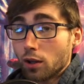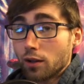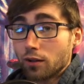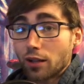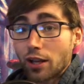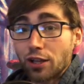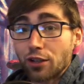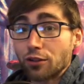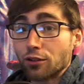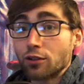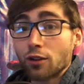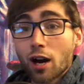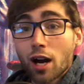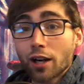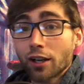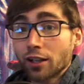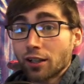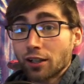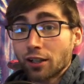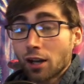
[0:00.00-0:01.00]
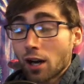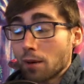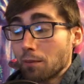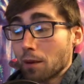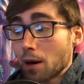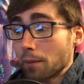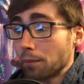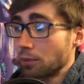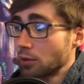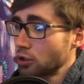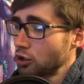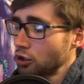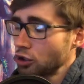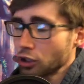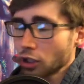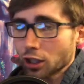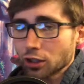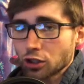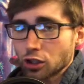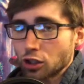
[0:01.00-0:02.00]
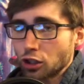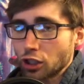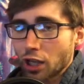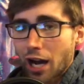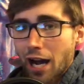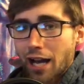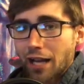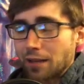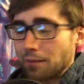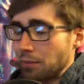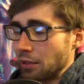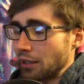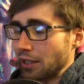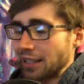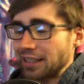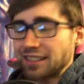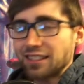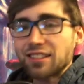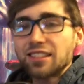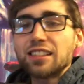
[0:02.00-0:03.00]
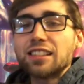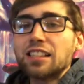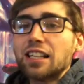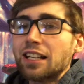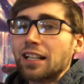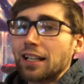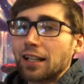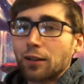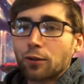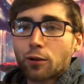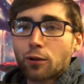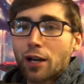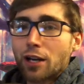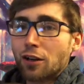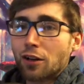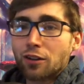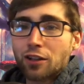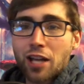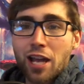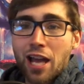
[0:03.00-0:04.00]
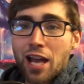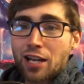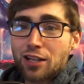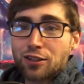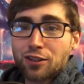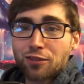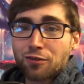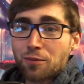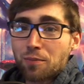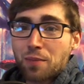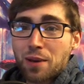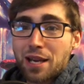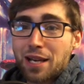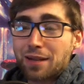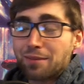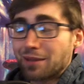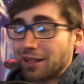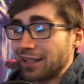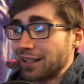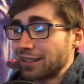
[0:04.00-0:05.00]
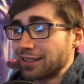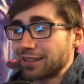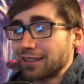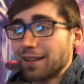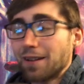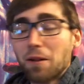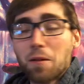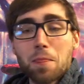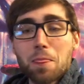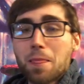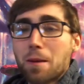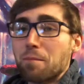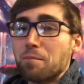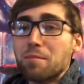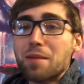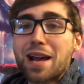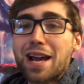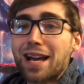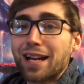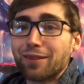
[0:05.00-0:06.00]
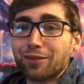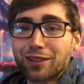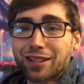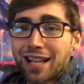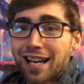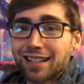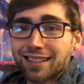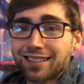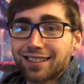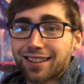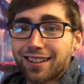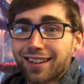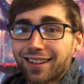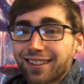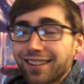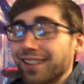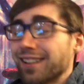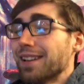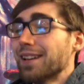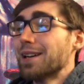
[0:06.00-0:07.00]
that you're not going to come up just shy and be like sitting right on the edge of the pin, because man, would that suck.